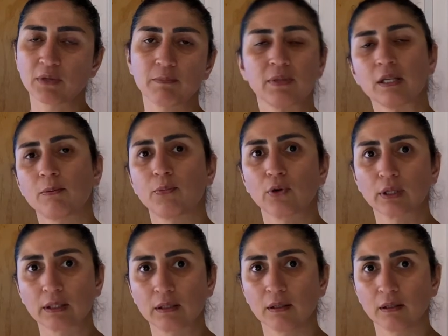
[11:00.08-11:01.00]
be
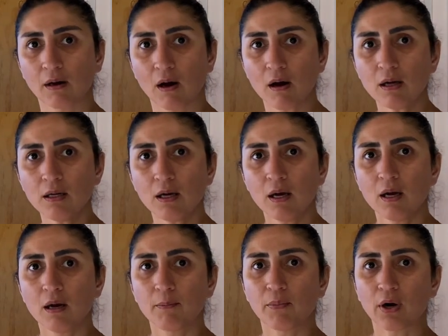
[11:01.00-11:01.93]
bespoke designed,
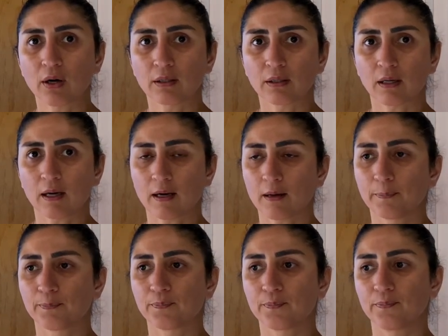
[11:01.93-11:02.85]
but
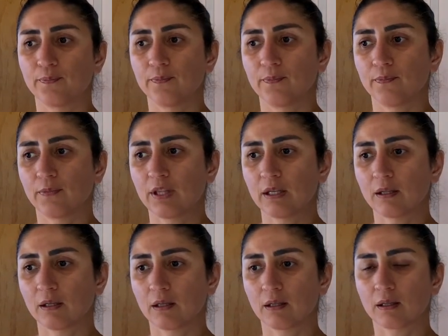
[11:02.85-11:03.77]
this
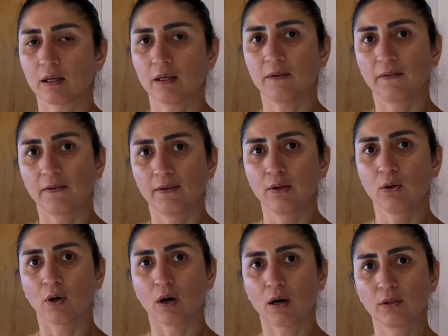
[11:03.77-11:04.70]
is if
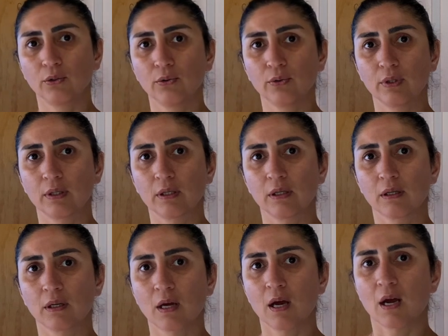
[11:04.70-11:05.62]
you are
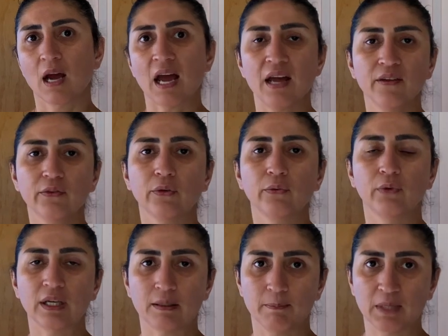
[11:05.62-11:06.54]
using
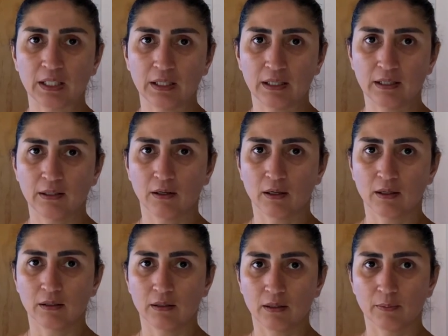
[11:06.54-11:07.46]
heavyweight material
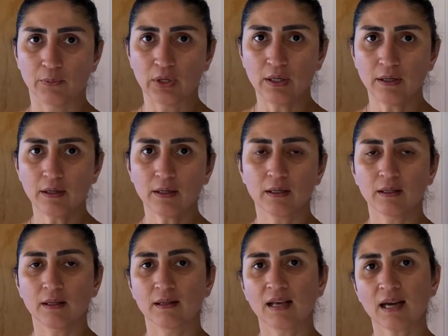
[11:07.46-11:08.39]
in the building.
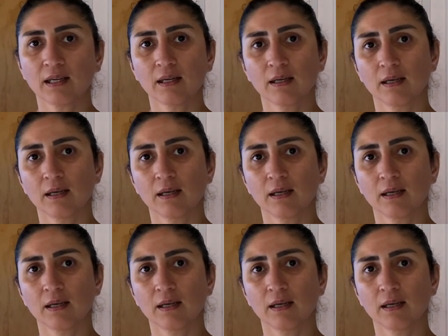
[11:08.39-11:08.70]
In that